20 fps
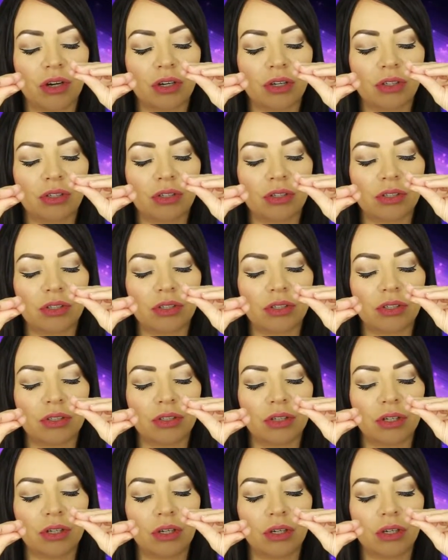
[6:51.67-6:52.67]
heart,
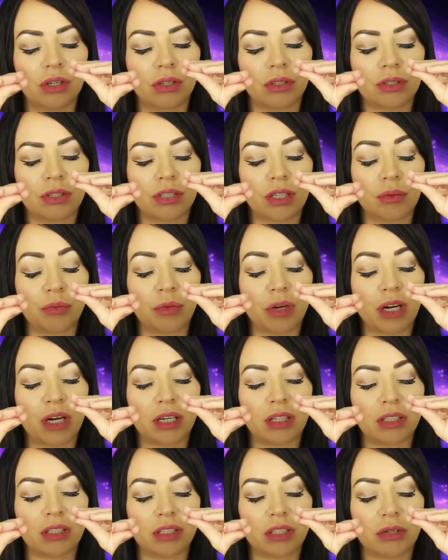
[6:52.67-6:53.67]
or somewhere
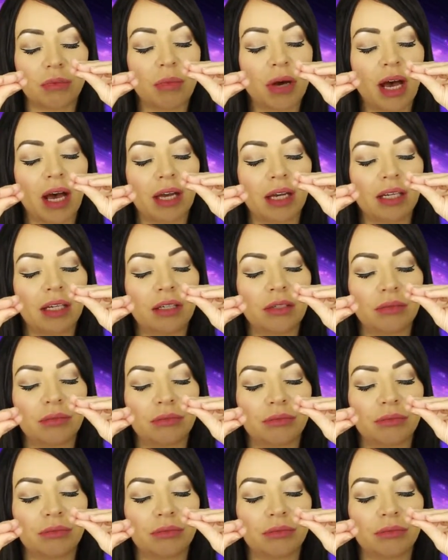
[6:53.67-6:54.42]
else in your body.